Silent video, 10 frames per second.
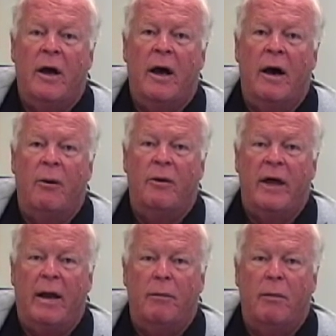With
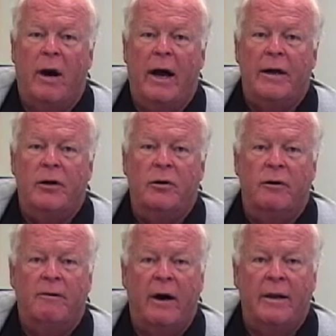that in mind, you
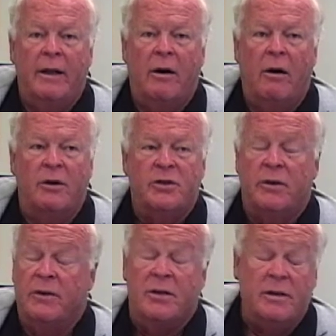will find that our
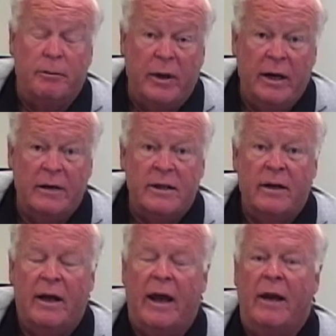service is immediate
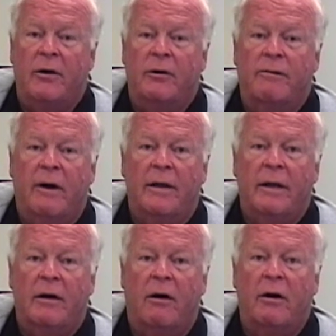and you'll find
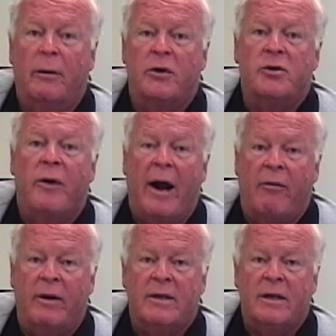that our numbers are
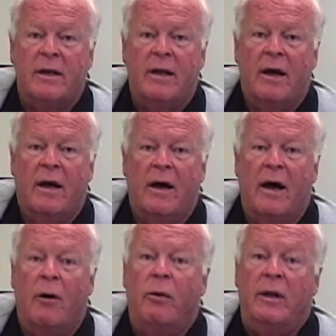accurate.
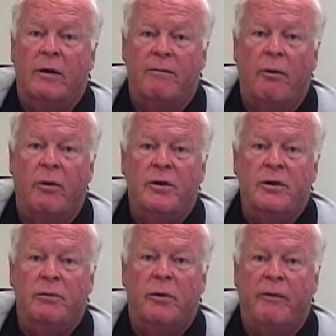We look forward
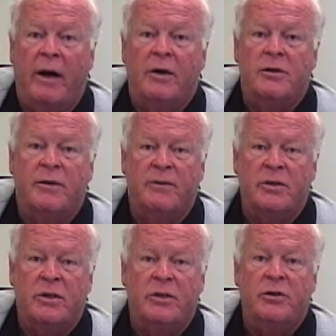to providing our
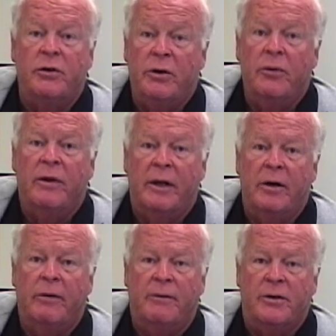services to you in the
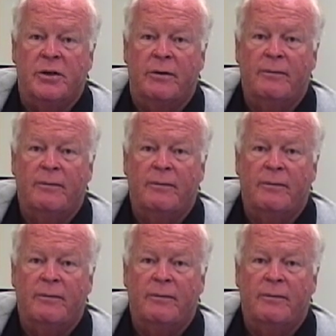near future.